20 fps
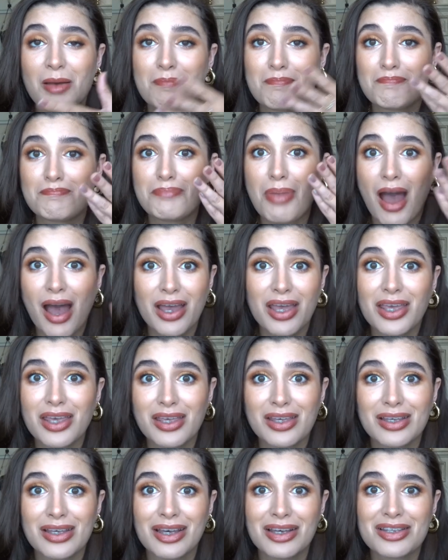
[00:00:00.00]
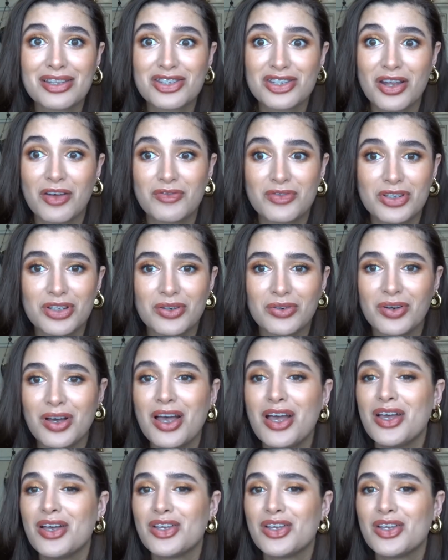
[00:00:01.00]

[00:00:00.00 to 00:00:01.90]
I'm buying stuff too.